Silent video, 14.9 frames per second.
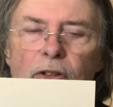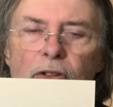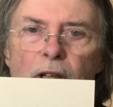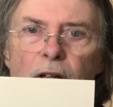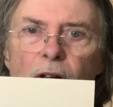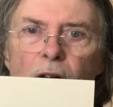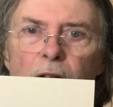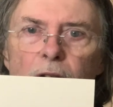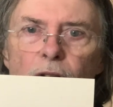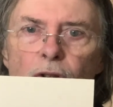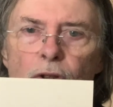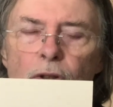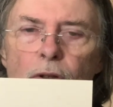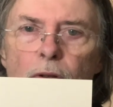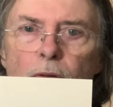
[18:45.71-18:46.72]
They are a
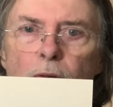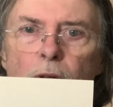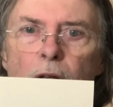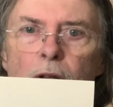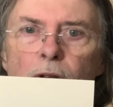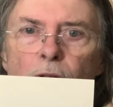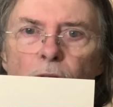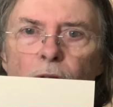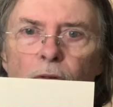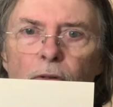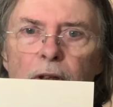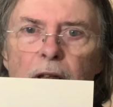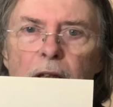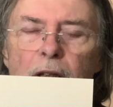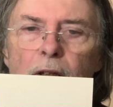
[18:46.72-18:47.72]

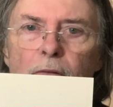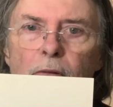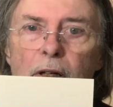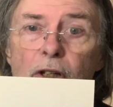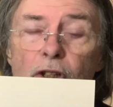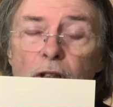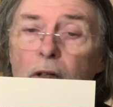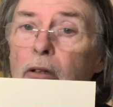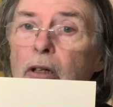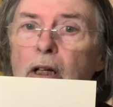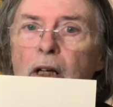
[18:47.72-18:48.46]
2:3 ratio.